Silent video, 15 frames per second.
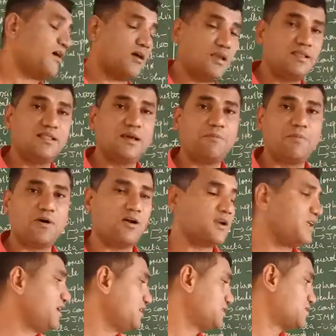in the
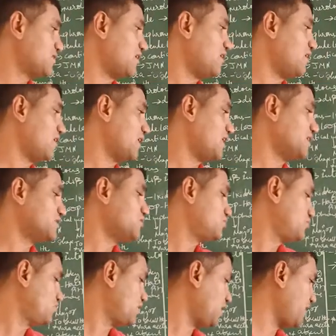body is called as
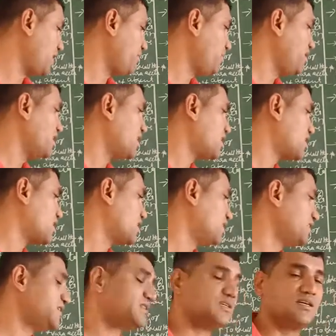uremia
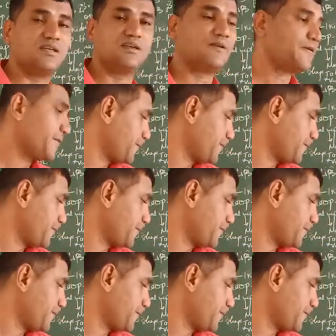condition.